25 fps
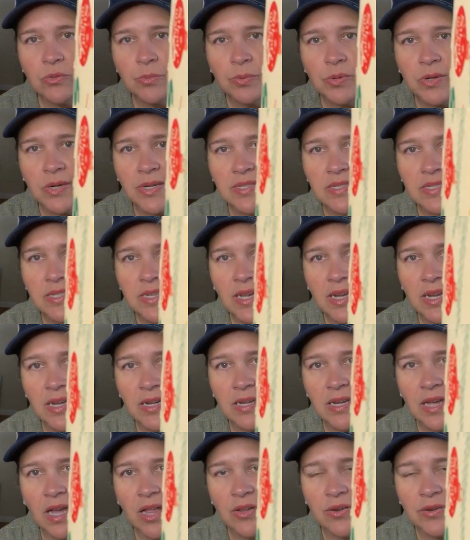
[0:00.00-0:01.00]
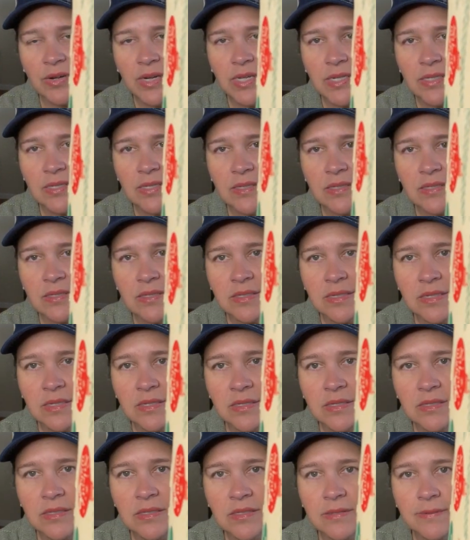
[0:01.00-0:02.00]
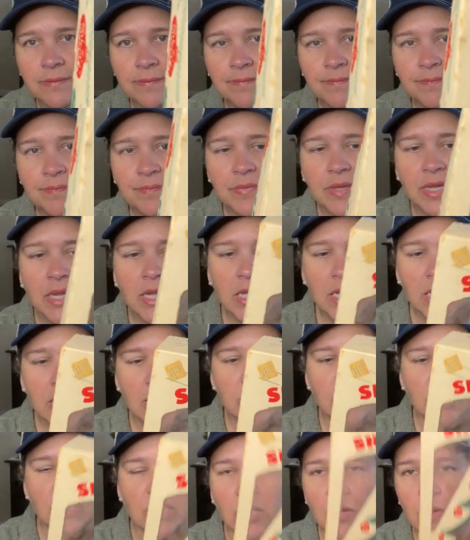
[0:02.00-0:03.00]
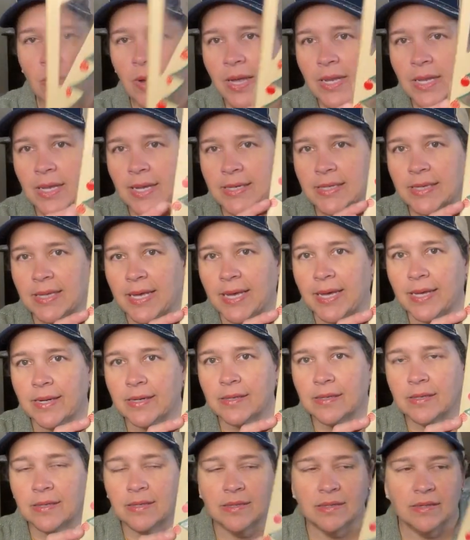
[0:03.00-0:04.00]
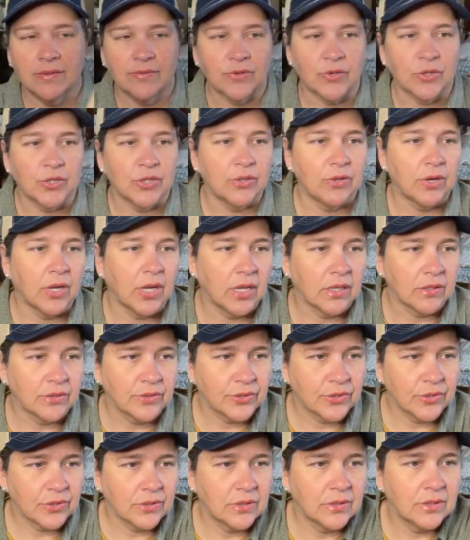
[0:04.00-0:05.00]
price tag, $1.19. So I like that for $2.